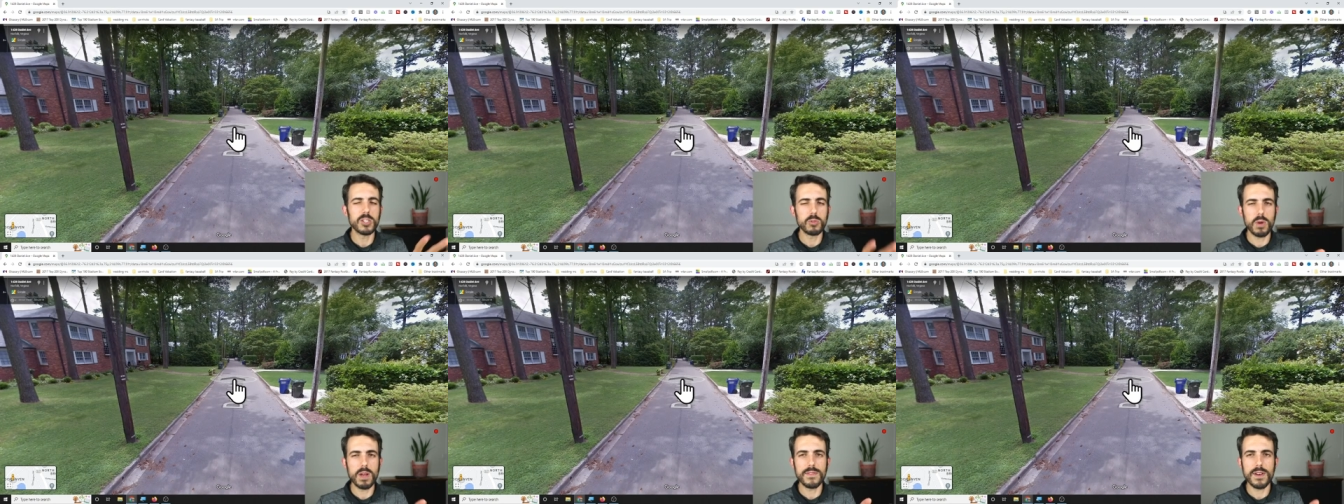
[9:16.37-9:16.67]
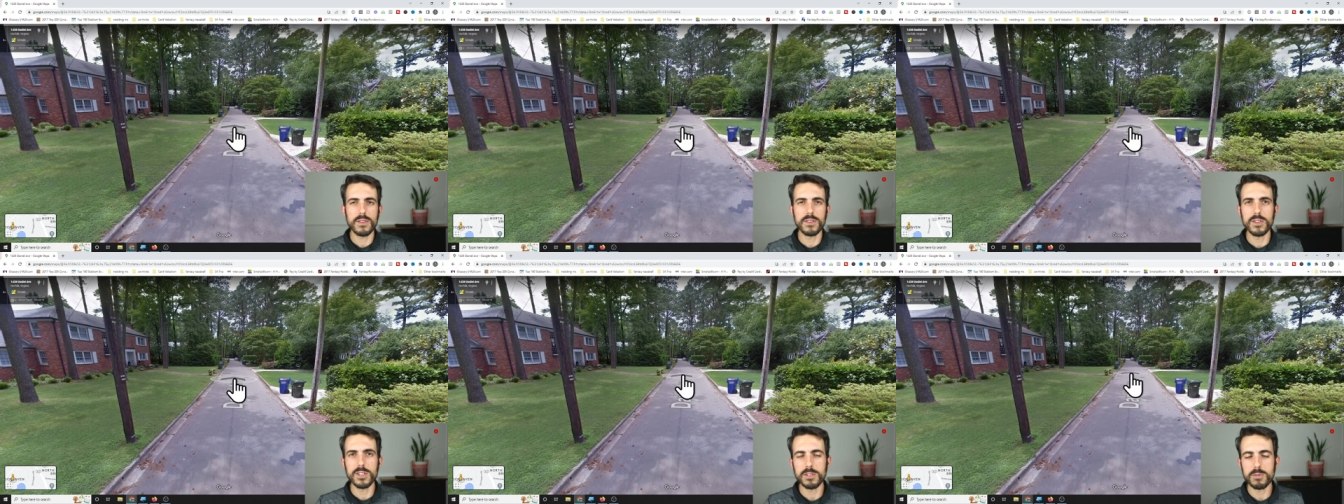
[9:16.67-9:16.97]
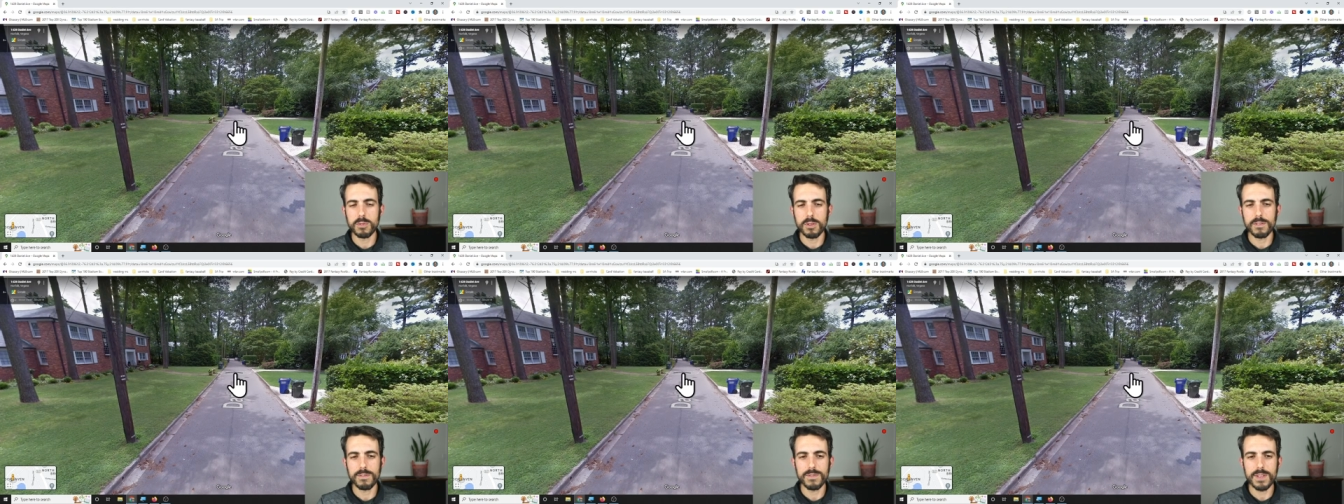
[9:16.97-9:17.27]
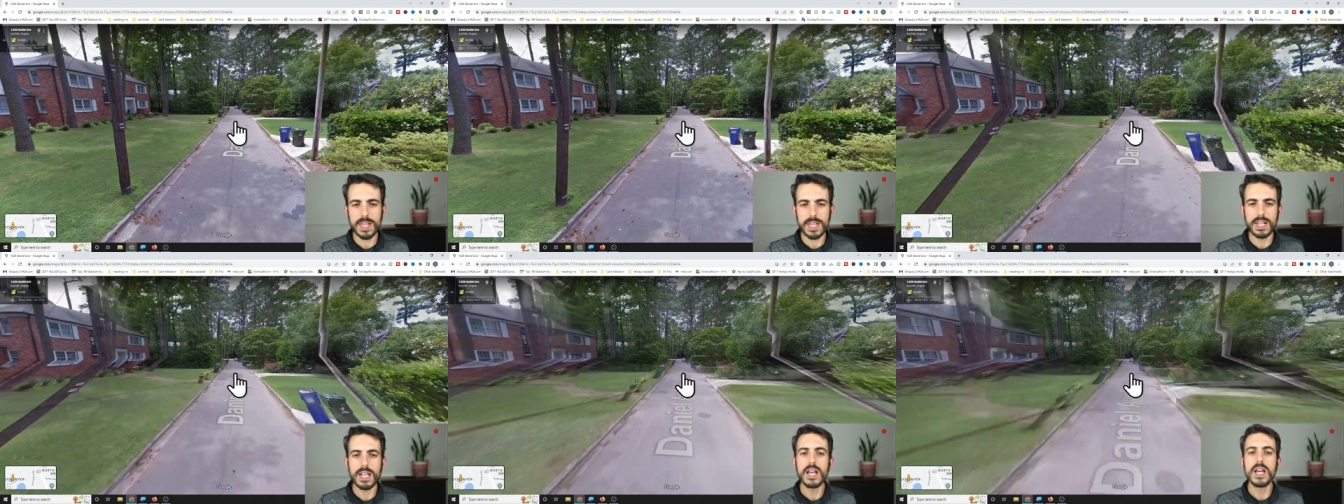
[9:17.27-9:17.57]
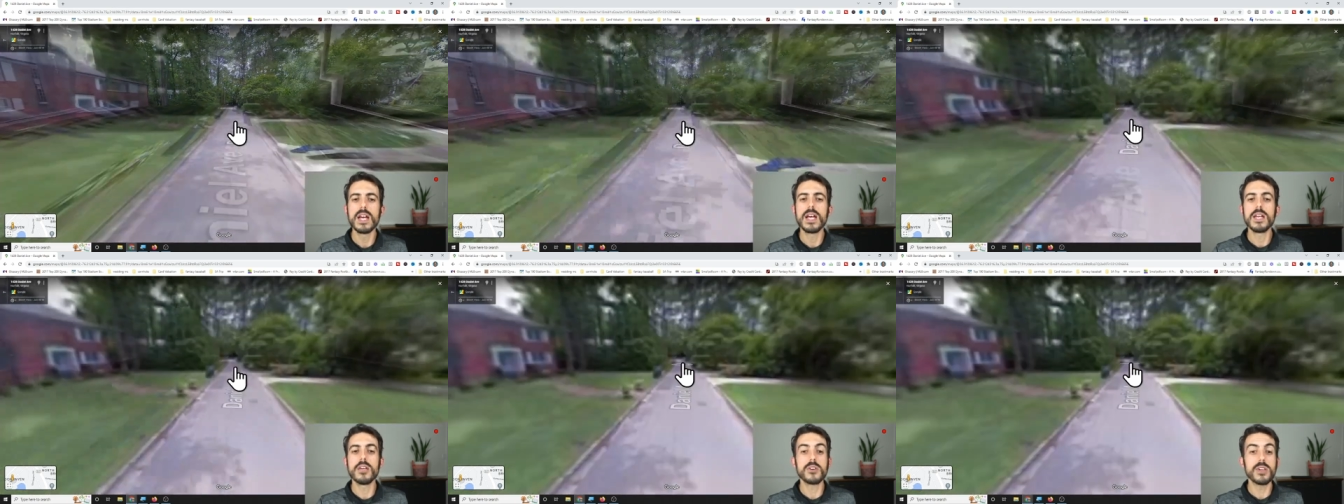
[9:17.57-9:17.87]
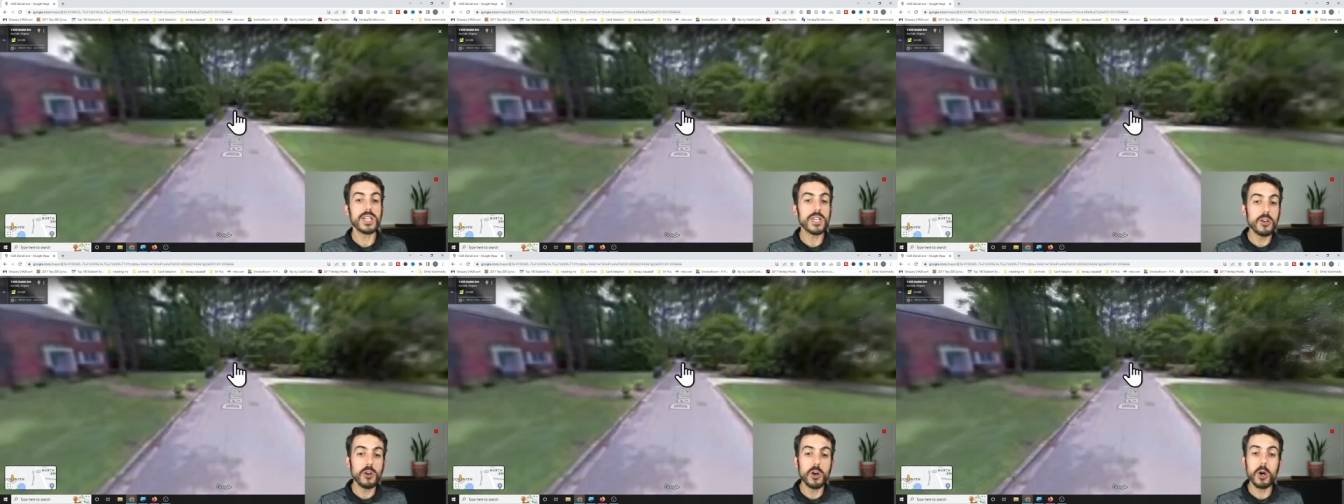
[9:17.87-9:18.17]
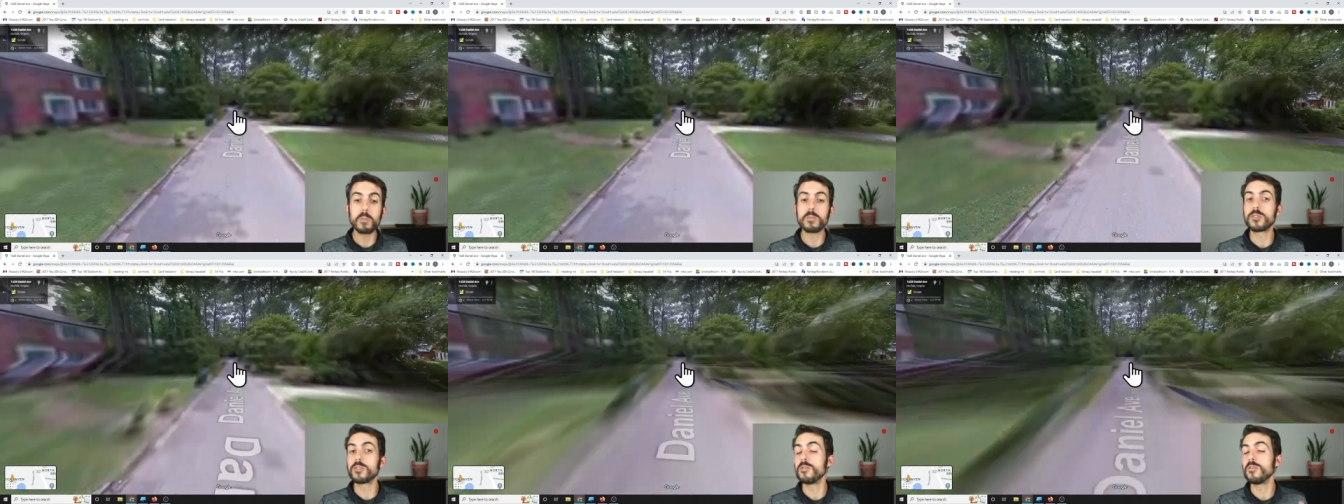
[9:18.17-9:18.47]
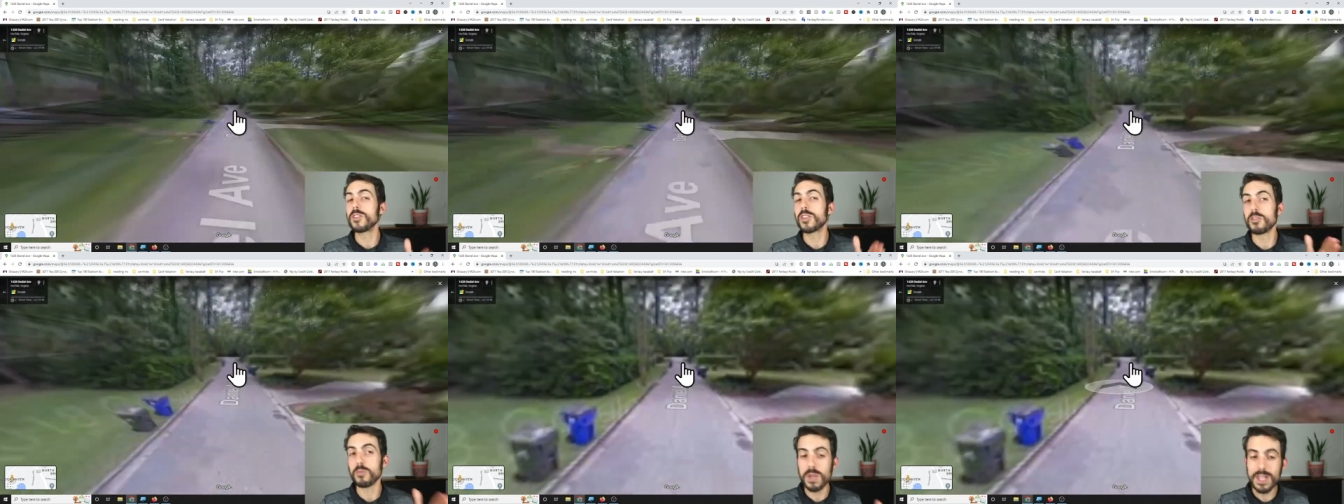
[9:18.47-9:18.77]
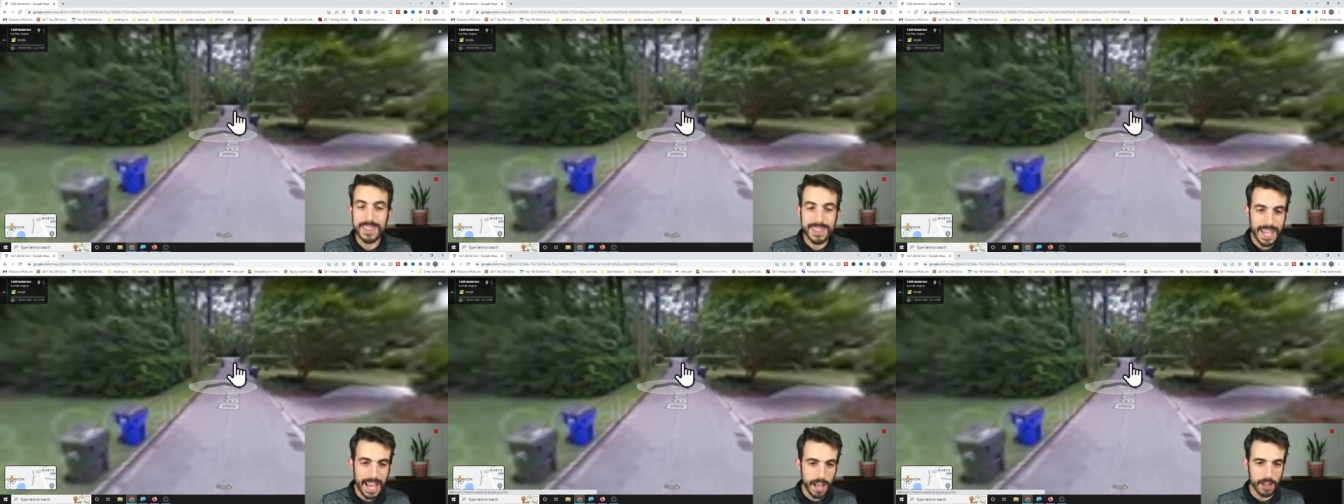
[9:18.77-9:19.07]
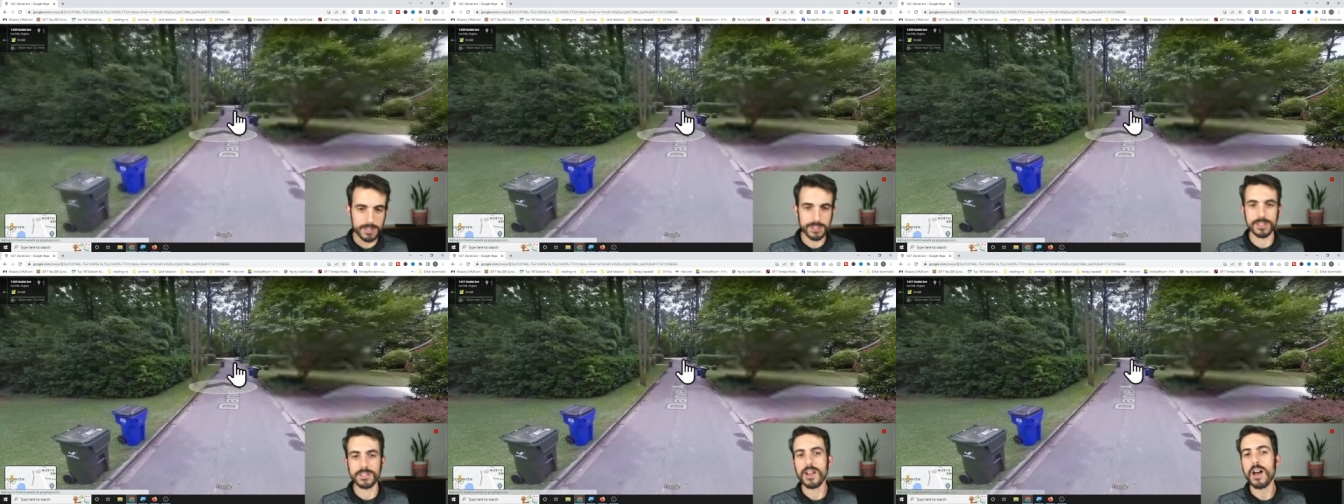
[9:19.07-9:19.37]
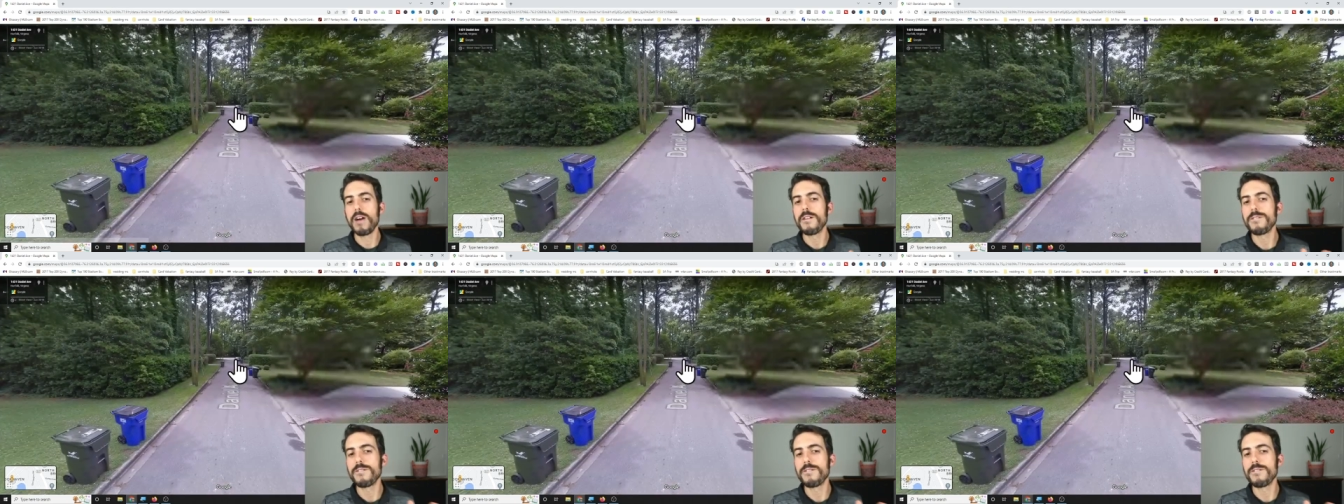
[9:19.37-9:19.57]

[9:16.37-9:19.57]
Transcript: to 2,500 square feet. You can go up to 3,000.